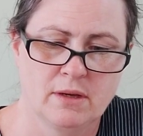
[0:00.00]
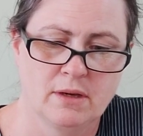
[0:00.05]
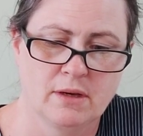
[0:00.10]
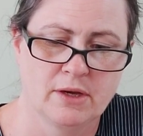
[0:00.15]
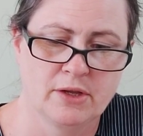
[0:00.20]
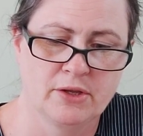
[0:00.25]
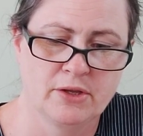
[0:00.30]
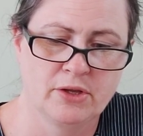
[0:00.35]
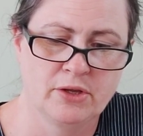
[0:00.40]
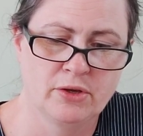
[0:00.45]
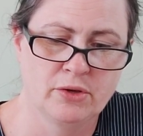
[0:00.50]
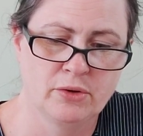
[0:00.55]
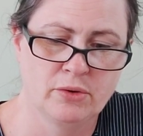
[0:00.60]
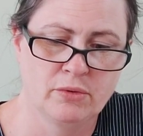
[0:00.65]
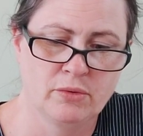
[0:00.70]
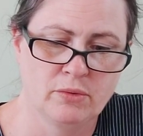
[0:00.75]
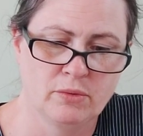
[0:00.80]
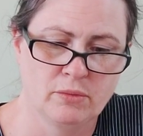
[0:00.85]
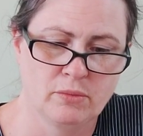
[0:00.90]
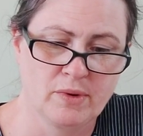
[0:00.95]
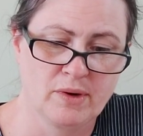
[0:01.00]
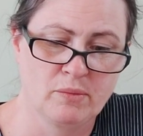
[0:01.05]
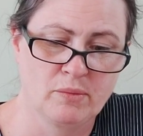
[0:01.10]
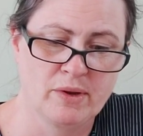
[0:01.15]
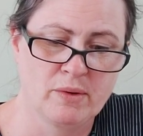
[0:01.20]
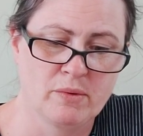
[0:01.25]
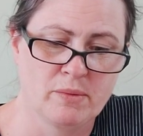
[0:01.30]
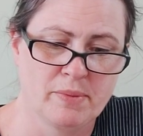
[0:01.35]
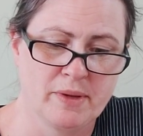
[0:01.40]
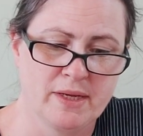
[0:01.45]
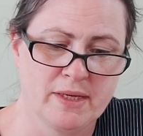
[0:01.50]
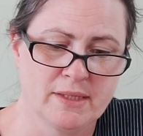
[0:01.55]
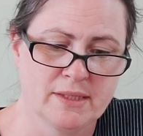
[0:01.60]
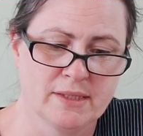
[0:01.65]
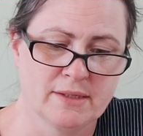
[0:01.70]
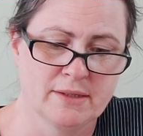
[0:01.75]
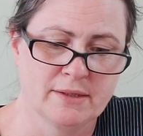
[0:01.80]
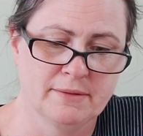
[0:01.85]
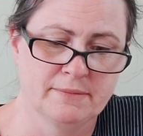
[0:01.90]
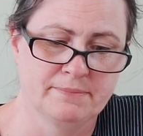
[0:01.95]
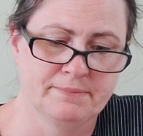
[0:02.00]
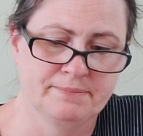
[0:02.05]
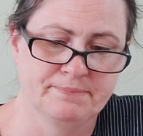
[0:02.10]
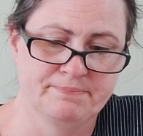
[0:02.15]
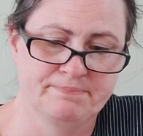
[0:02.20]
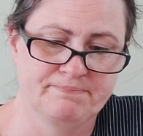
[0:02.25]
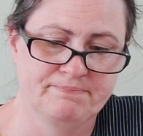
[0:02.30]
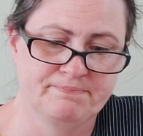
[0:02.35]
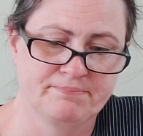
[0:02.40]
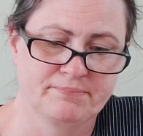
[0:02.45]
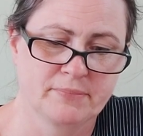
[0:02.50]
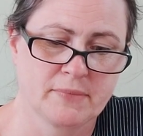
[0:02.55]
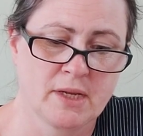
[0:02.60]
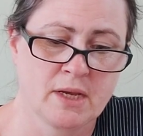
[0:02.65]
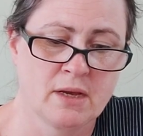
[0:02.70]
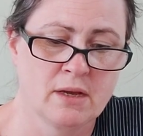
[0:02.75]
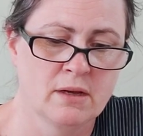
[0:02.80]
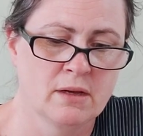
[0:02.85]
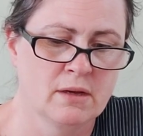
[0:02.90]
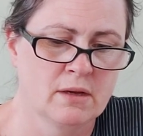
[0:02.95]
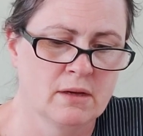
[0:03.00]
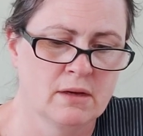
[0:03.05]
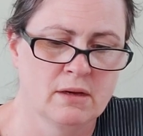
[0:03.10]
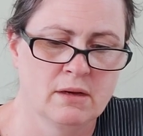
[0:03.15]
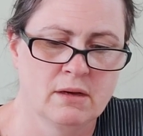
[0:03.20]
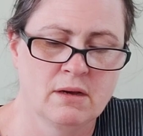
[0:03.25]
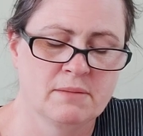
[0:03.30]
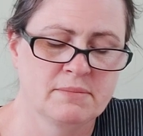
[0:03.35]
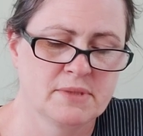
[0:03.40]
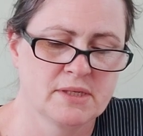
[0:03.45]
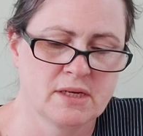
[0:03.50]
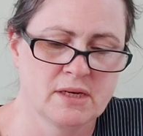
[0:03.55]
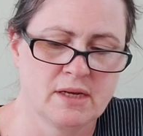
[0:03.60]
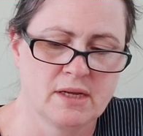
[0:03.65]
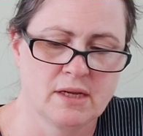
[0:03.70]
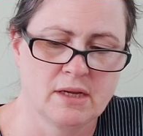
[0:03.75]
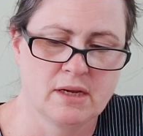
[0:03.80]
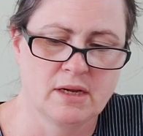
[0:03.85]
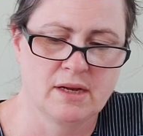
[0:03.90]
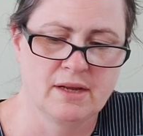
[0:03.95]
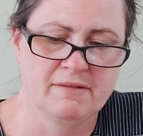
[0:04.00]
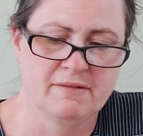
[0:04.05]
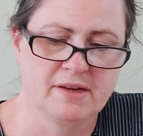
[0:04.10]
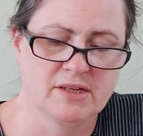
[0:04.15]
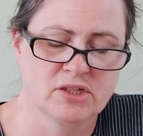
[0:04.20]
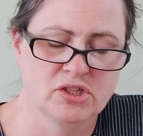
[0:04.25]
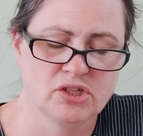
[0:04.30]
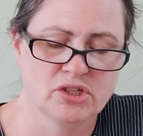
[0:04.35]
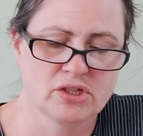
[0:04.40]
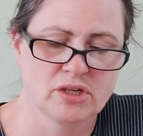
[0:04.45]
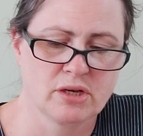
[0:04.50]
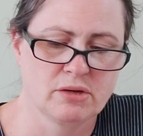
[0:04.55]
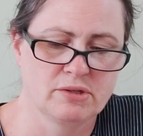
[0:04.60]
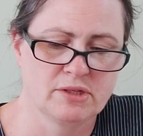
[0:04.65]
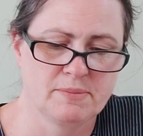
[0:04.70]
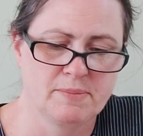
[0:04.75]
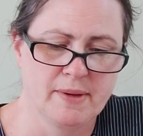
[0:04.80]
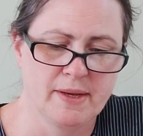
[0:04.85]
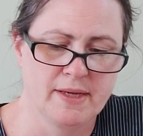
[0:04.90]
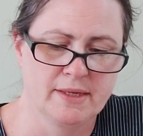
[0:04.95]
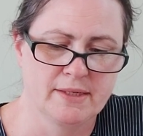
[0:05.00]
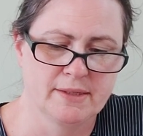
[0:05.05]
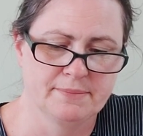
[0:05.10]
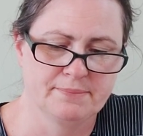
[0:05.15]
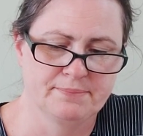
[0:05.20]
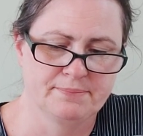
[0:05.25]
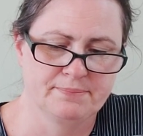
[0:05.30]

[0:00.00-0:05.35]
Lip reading: I knew when we were beaten. "I'm done in, Cliff. Let's just go to bed."